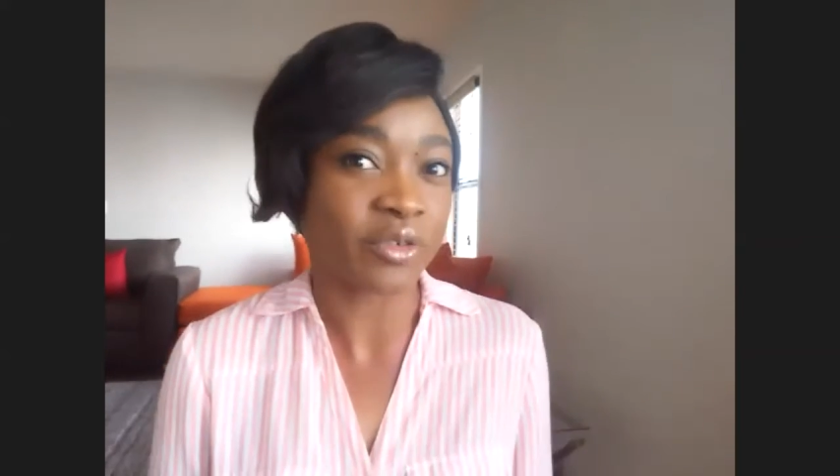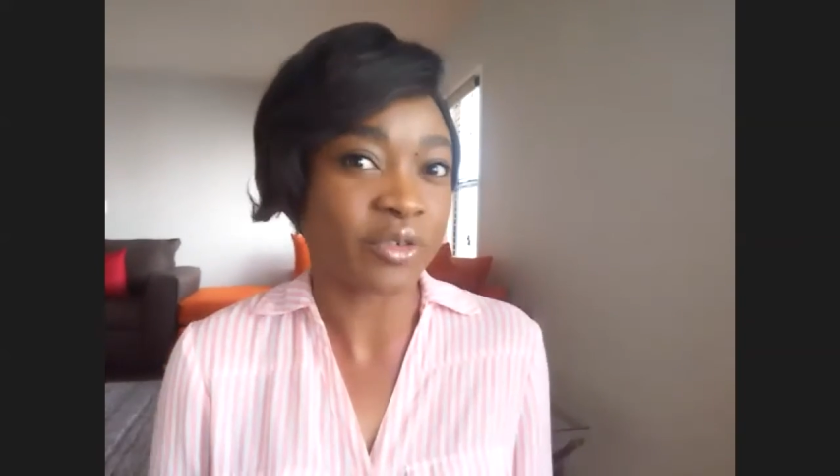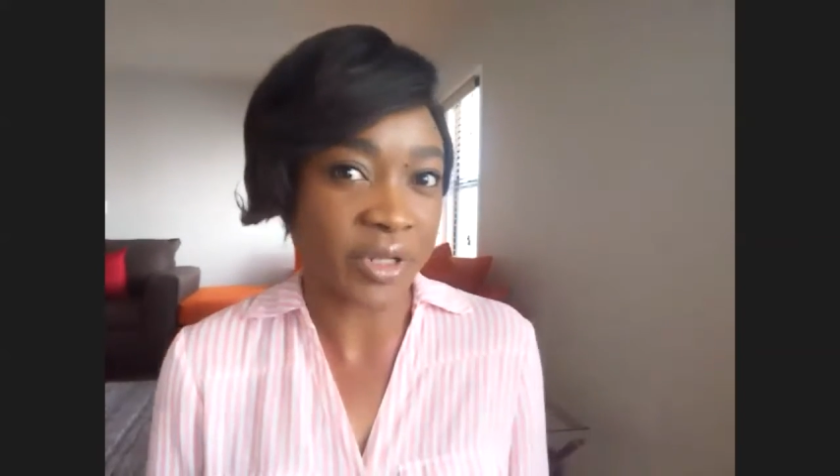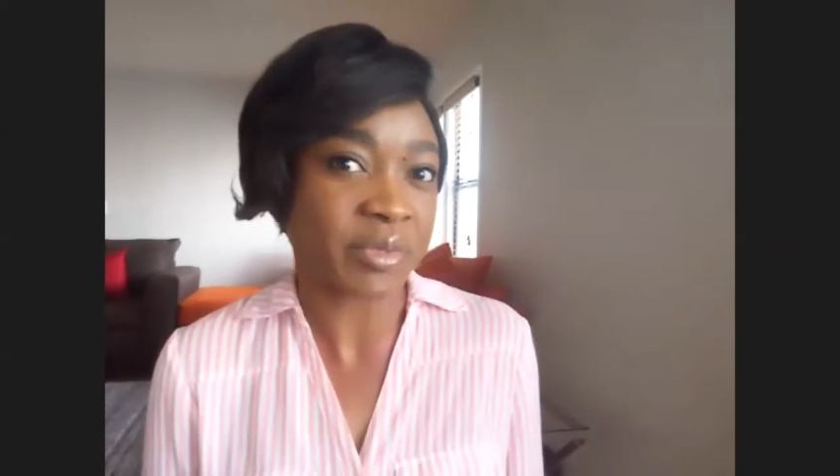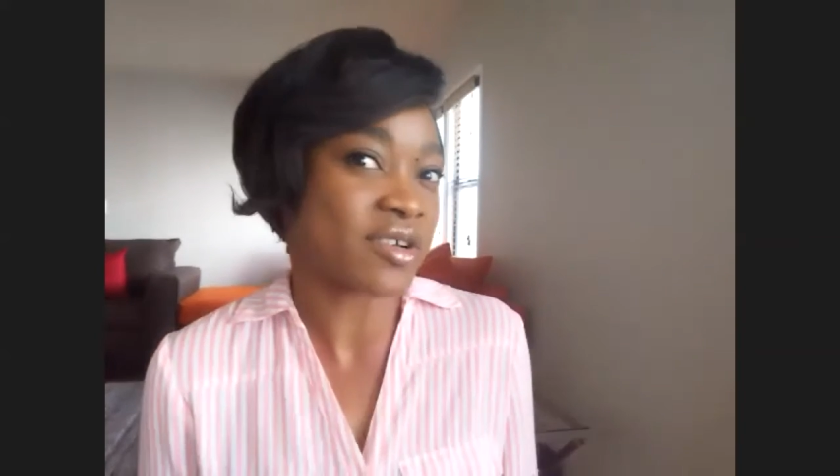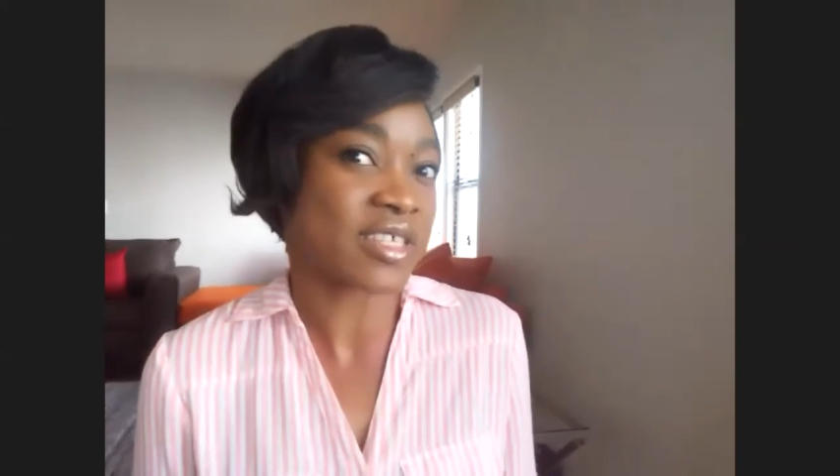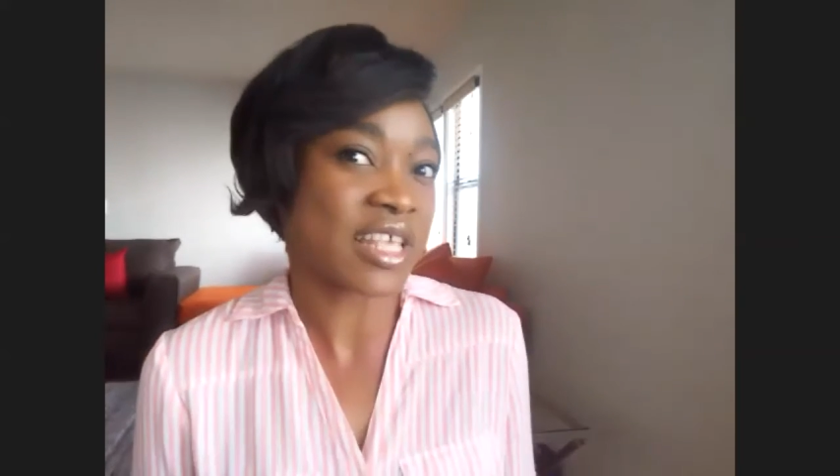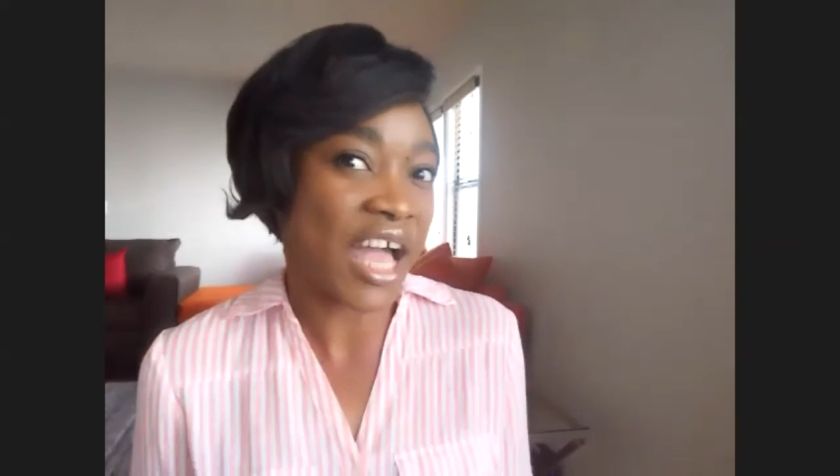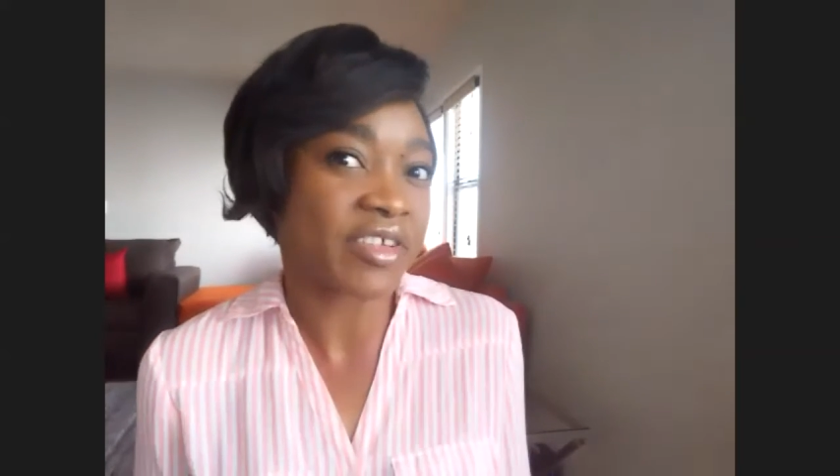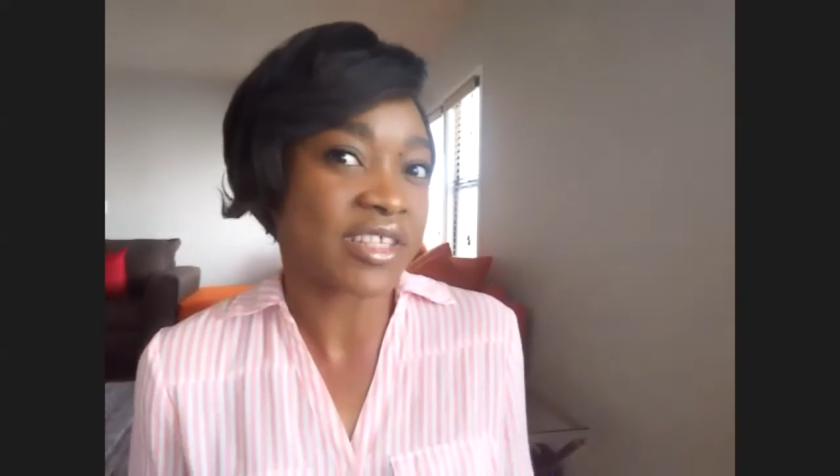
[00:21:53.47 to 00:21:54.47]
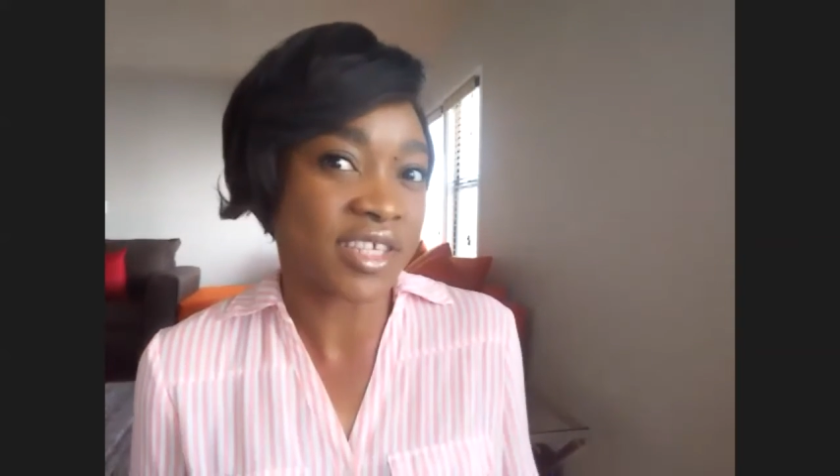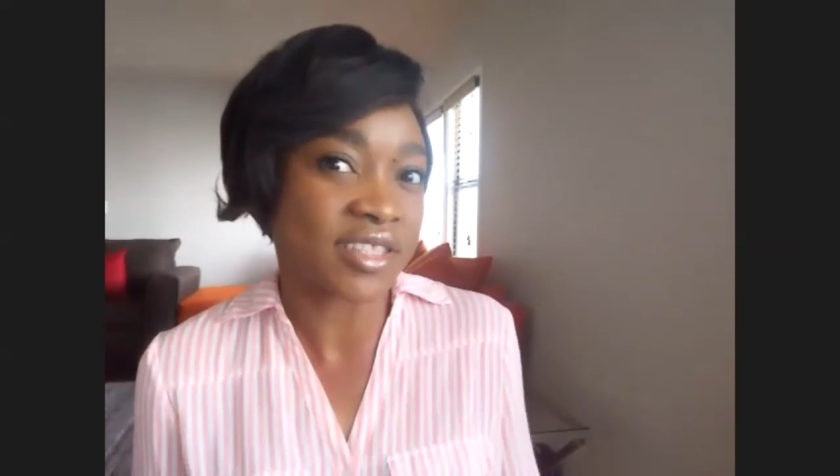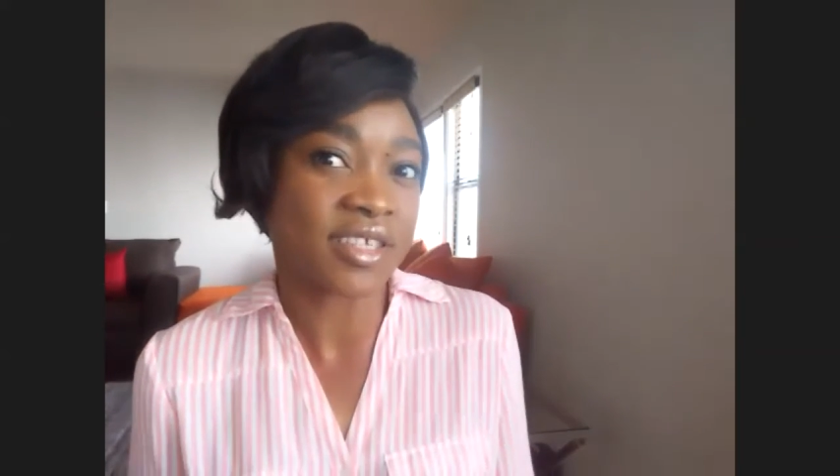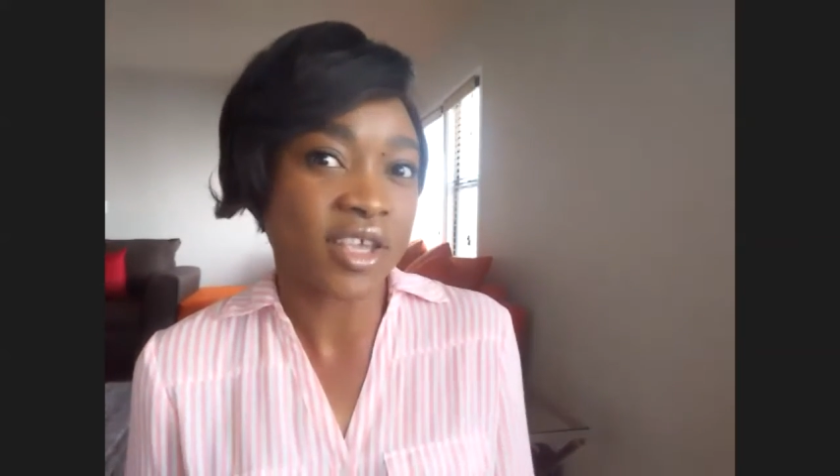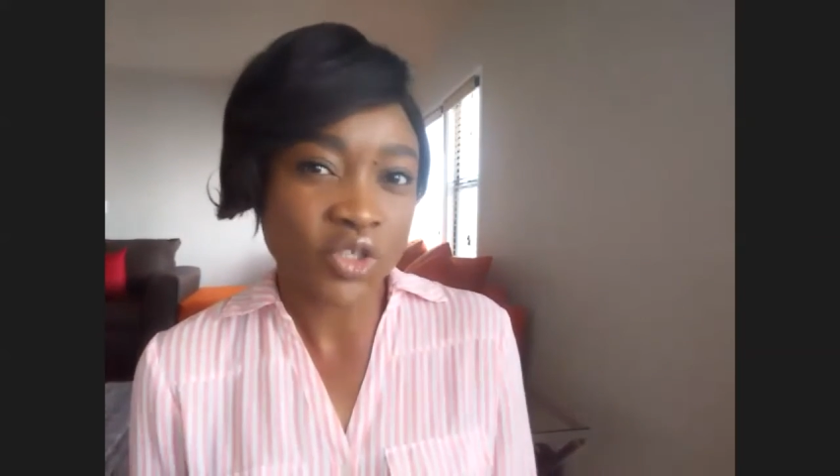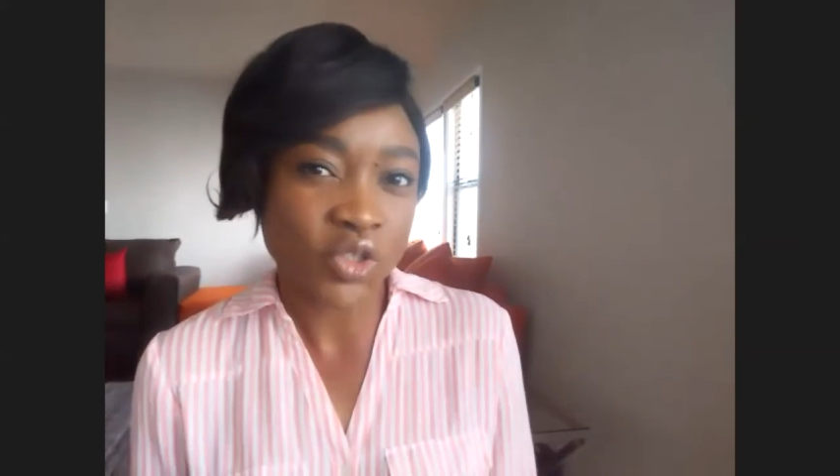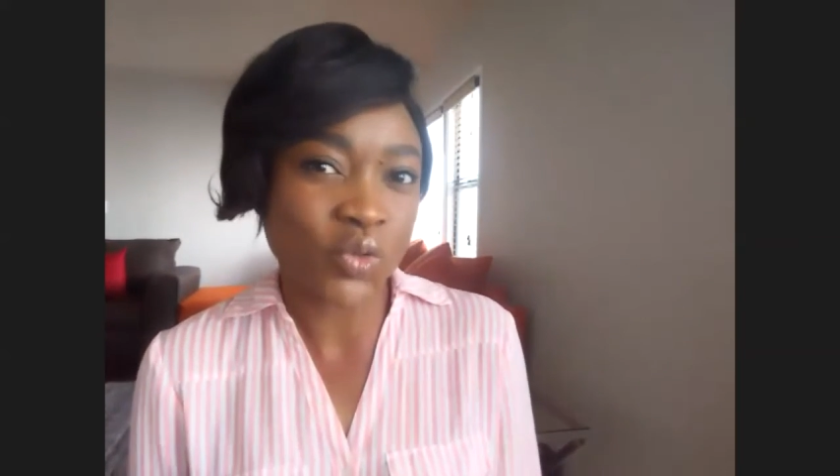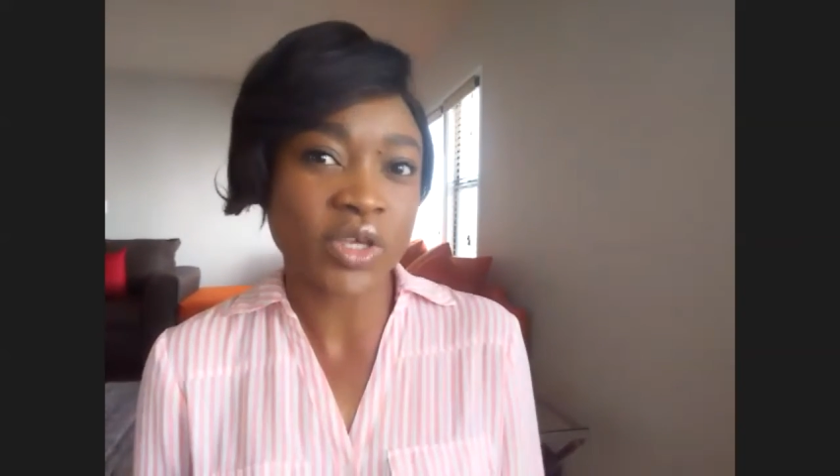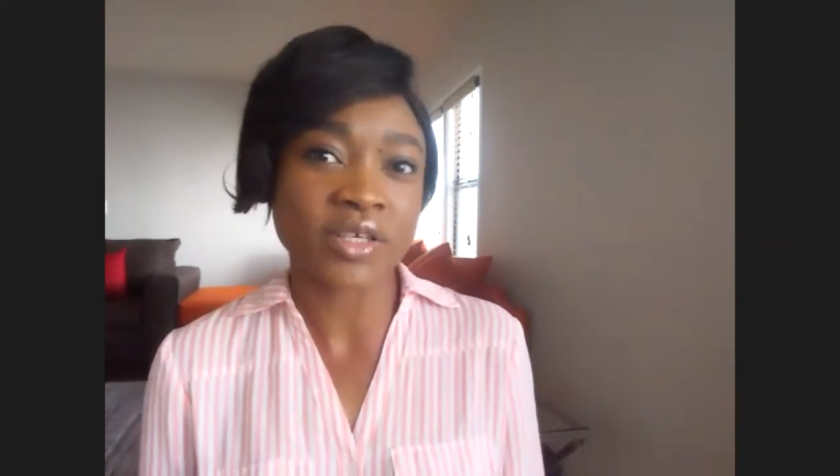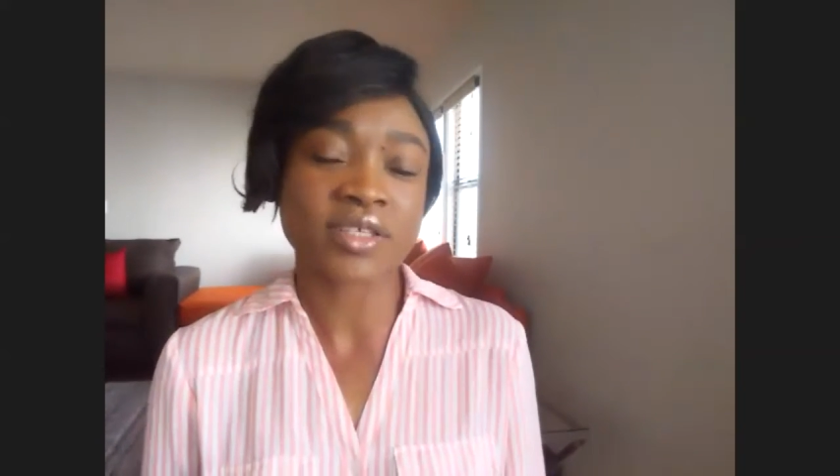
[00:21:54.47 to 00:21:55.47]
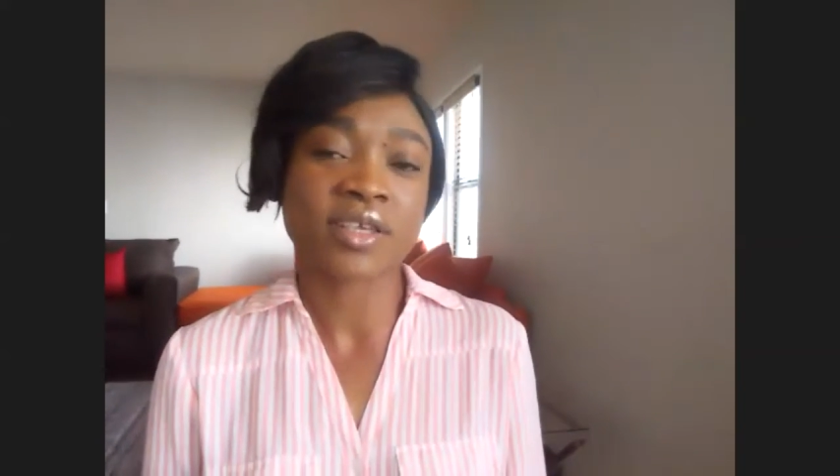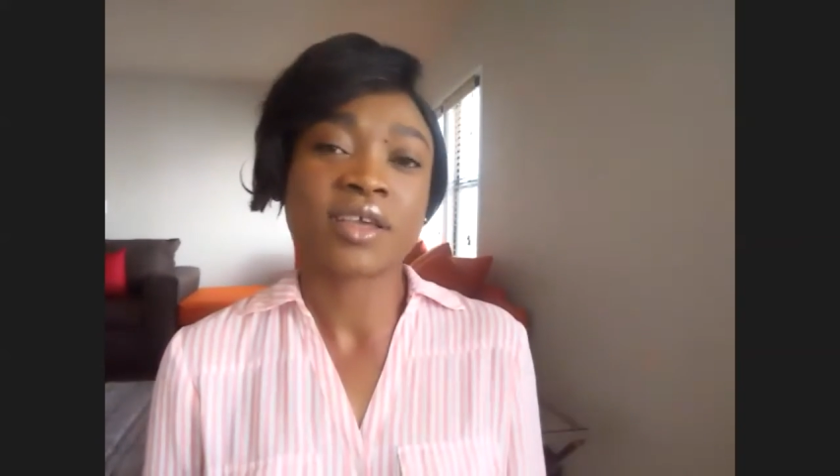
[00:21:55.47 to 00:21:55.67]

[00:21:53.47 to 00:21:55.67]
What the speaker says: great because I have it since 2 years.